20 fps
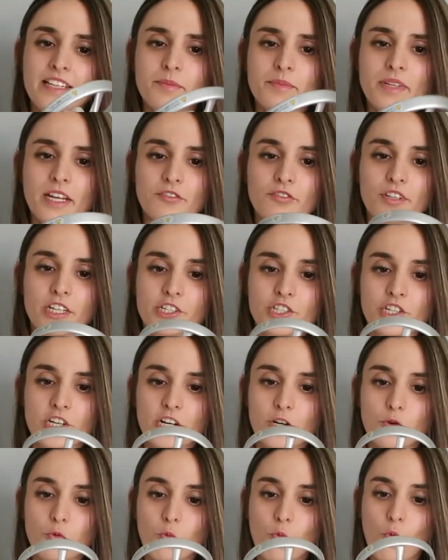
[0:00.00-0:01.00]
I'm not really
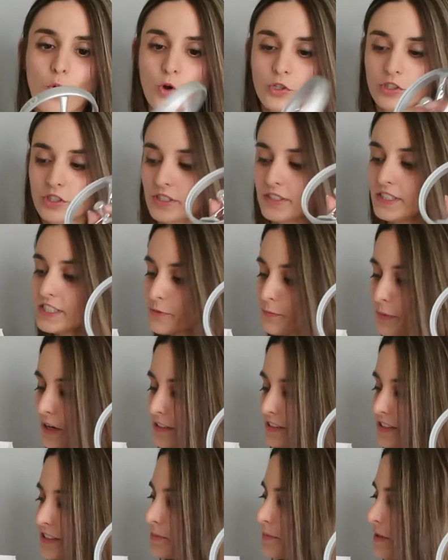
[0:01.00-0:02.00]
sure what this
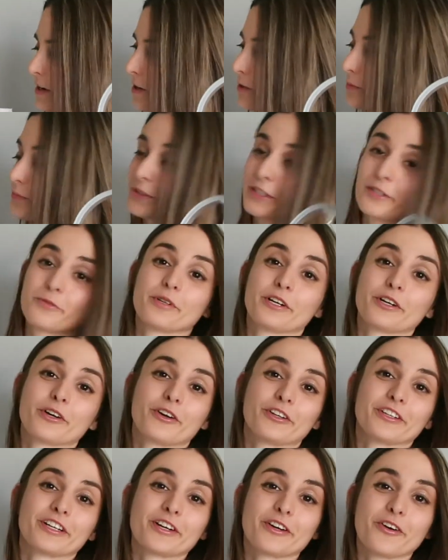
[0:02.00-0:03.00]
part is about, but we're
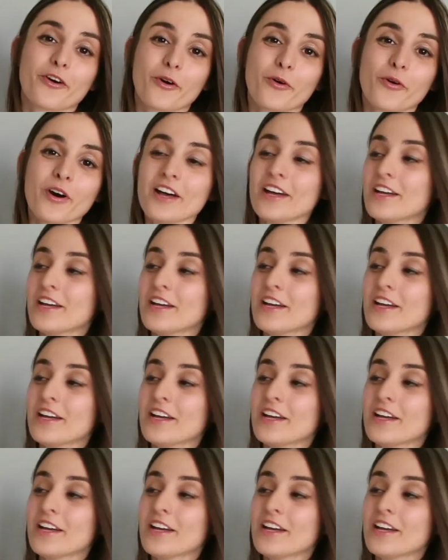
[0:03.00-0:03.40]
gonna go